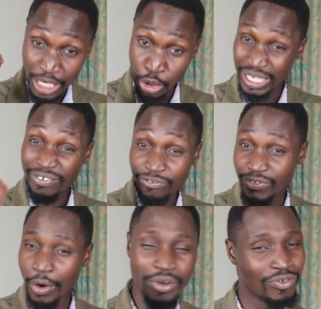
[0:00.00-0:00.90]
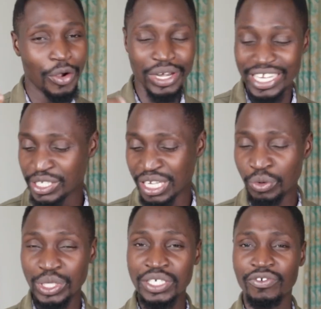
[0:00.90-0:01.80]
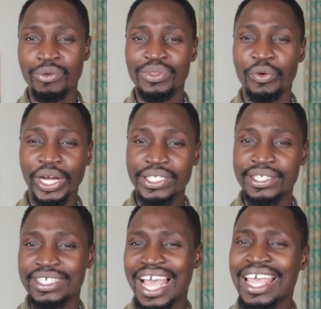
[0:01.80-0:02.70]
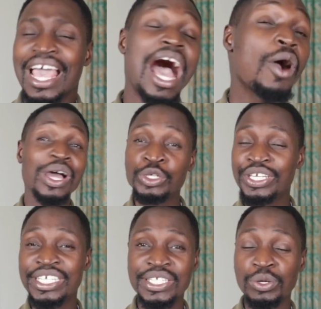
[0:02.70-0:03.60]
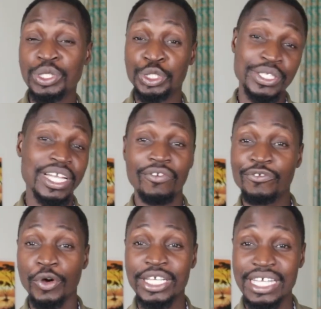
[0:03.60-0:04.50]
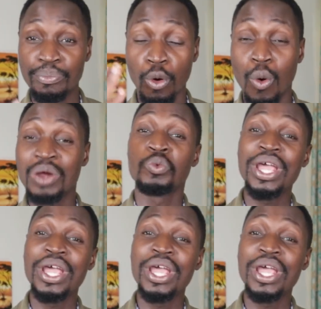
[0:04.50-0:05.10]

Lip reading: actually very, very distinguished from the rest. Yeah. How can you distinguish yourself? For example, one